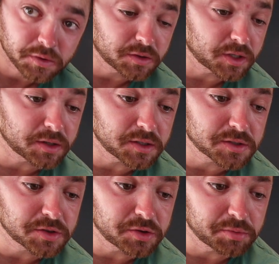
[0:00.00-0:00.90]
Take these
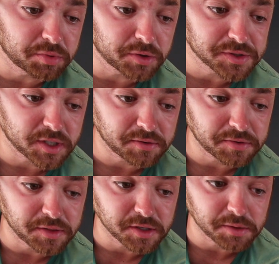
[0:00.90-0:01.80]
2 bolts off
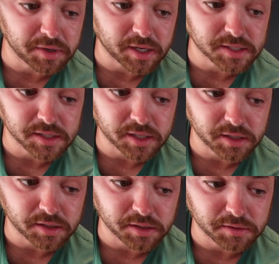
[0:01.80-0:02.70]
the back
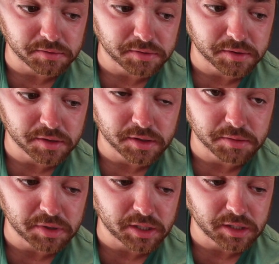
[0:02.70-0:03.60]
side of the
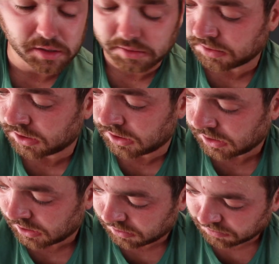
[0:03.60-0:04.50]
mini
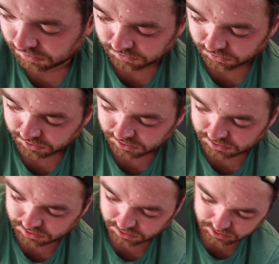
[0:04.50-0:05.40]
before you get
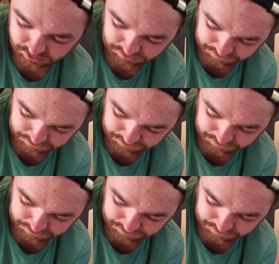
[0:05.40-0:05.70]
started.